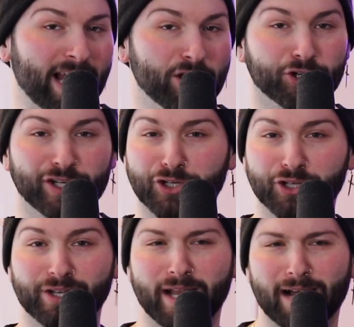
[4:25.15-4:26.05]
And she
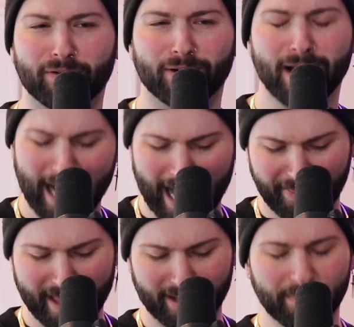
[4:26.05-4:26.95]
should never... I
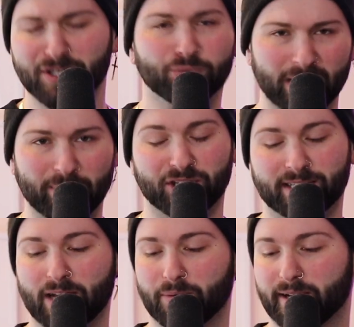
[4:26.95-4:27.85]
think... Let me just read what she
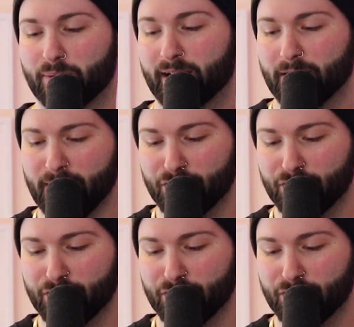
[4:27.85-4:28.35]
said really quick.